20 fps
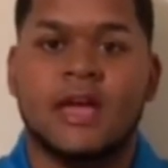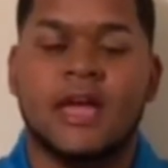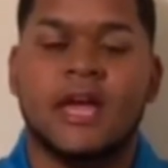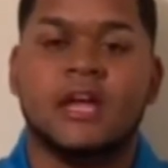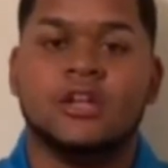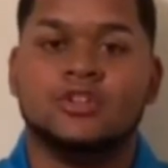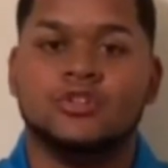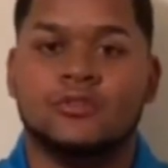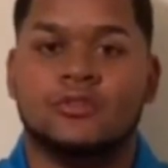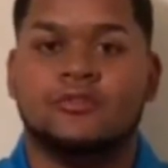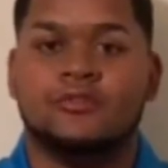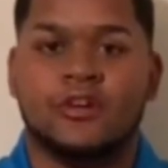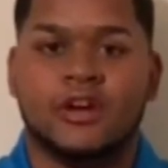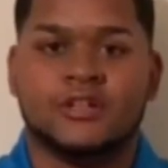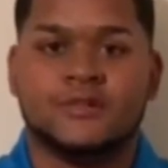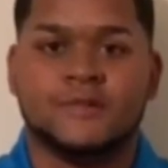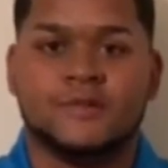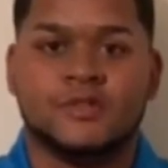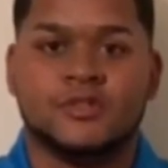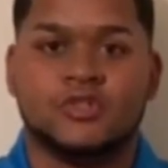and your
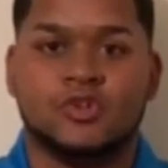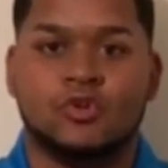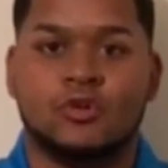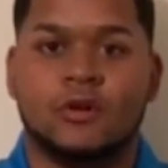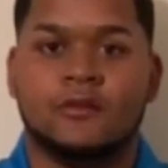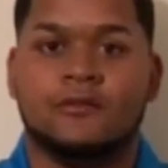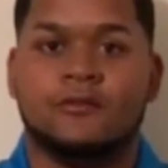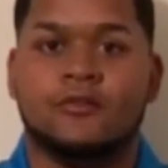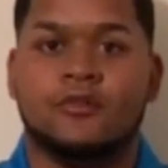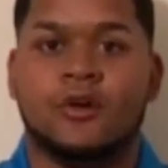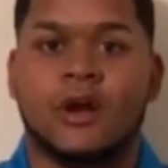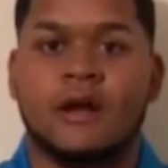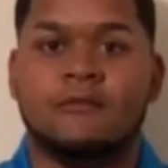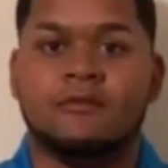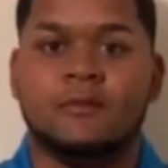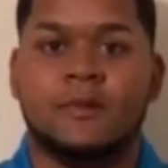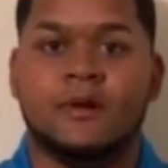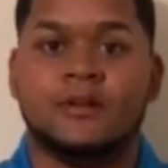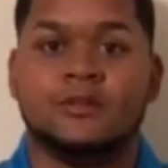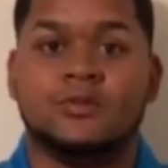freshmen in order for
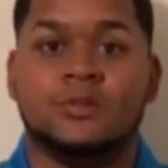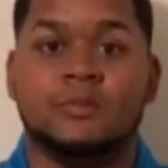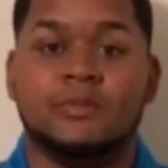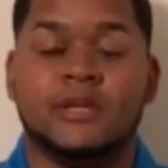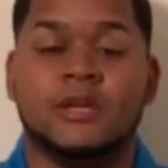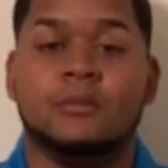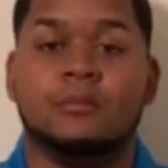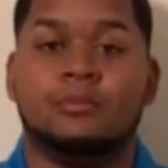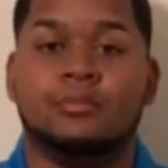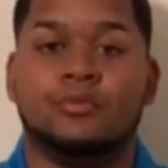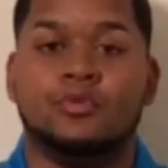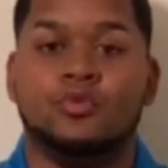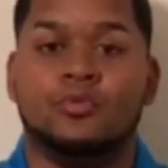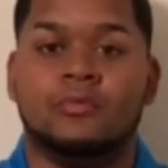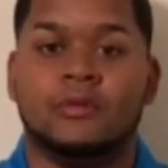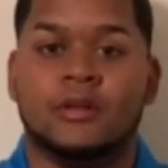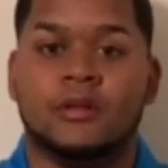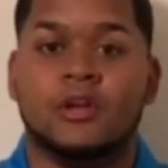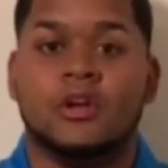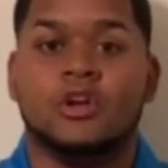everybody to be
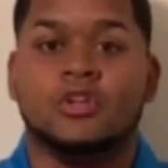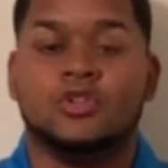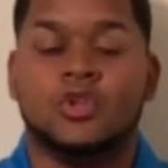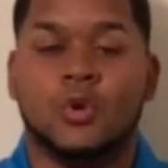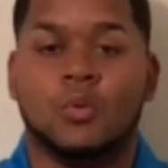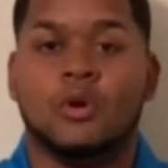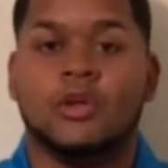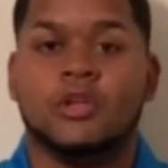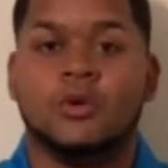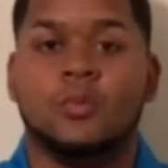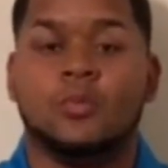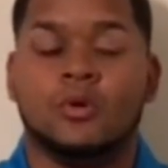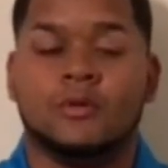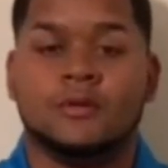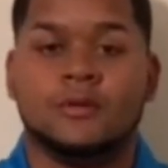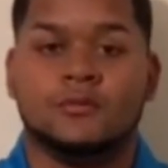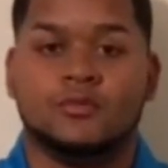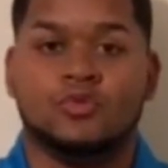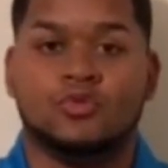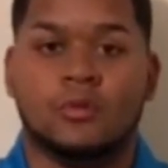improving the way you want
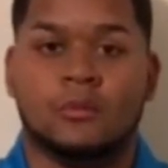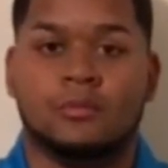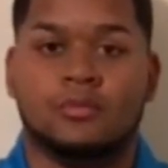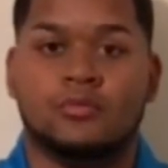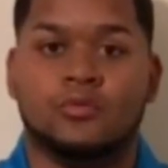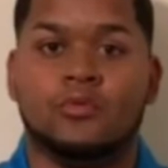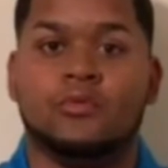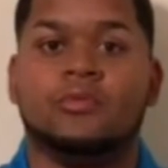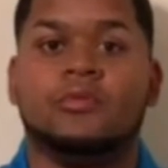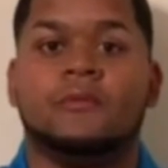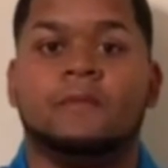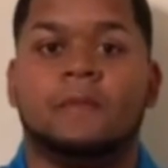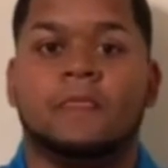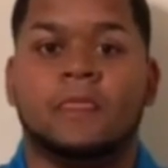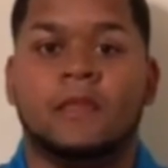them to improve.